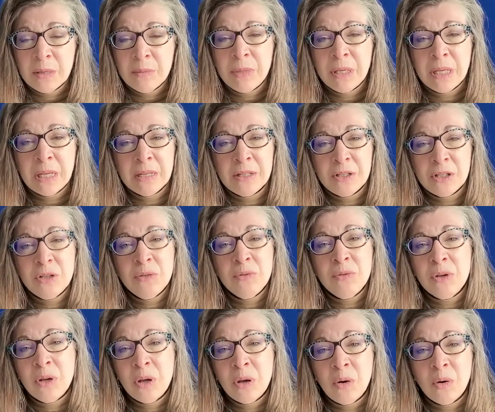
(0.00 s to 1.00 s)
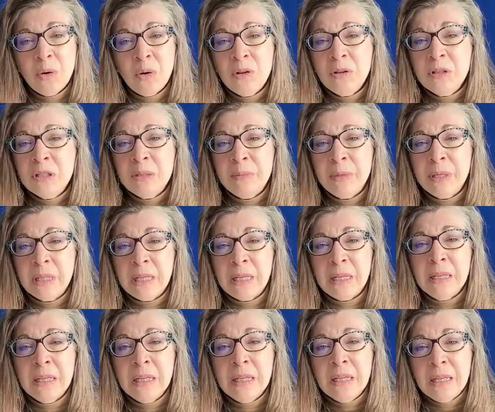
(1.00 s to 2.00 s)
because you know
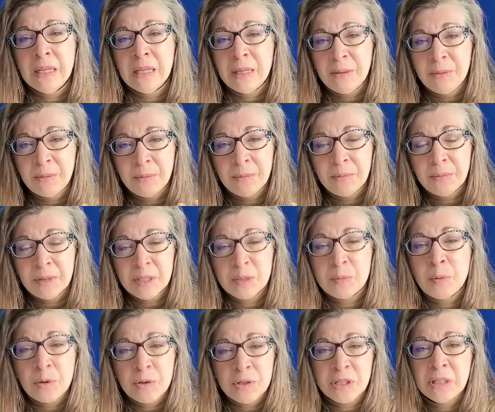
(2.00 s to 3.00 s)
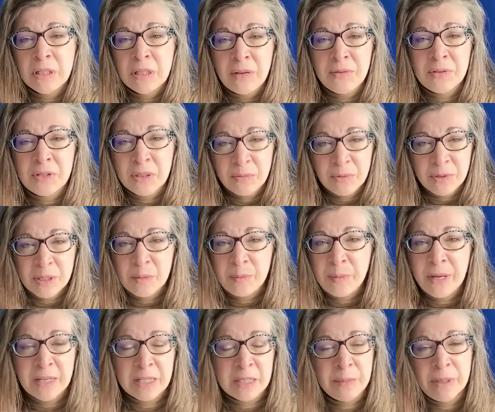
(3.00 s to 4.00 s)
ultimately this person loves and
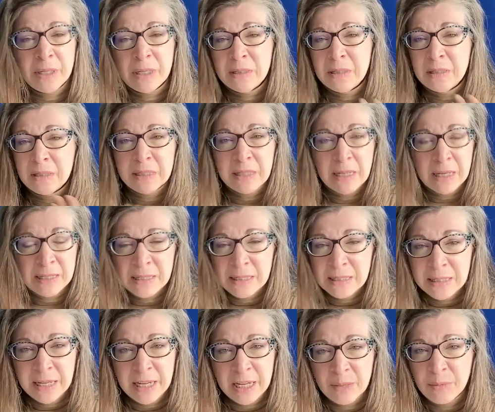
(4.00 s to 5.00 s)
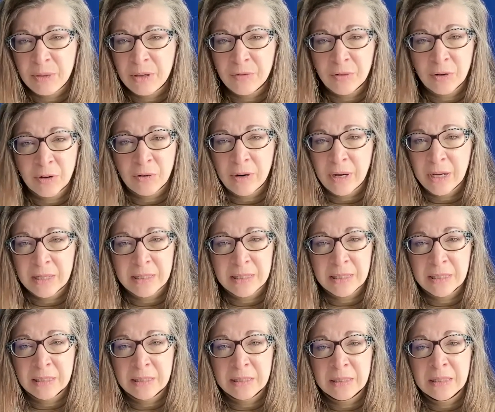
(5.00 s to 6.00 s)
respects me, doesn't take me for
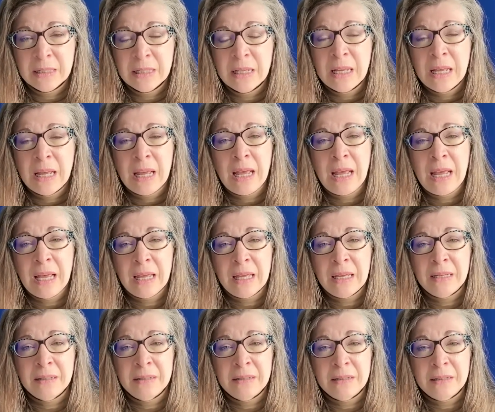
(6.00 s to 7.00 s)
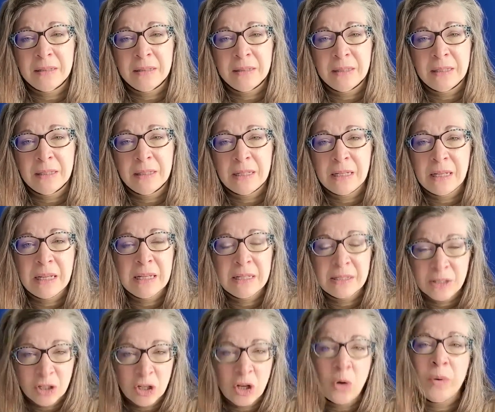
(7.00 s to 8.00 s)
granted, and
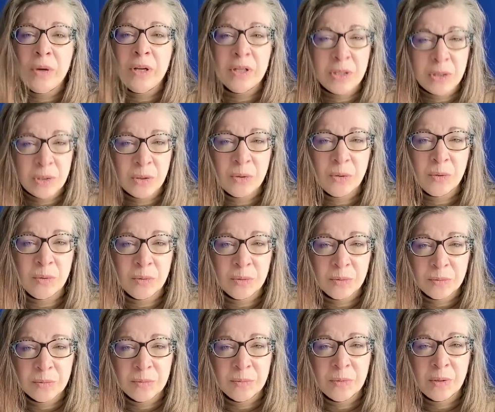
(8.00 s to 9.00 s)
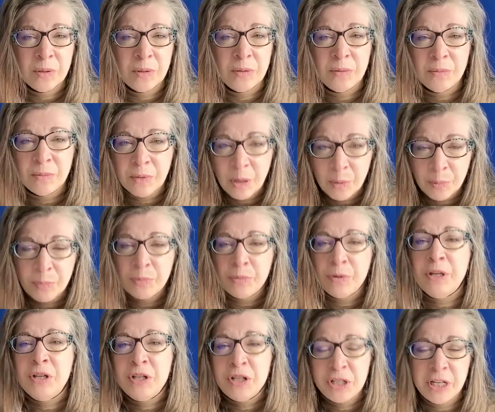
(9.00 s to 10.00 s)
is going to
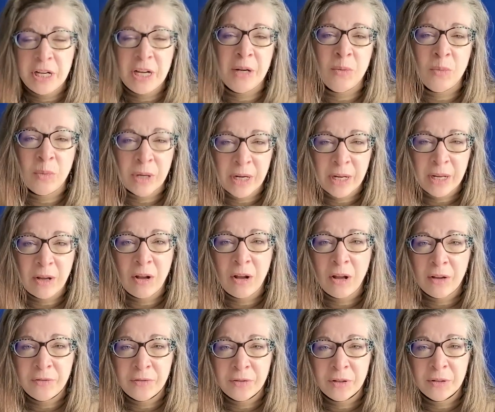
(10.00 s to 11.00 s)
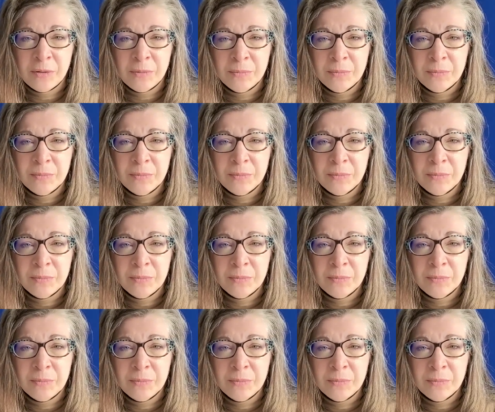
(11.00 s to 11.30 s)
appreciate what I offer.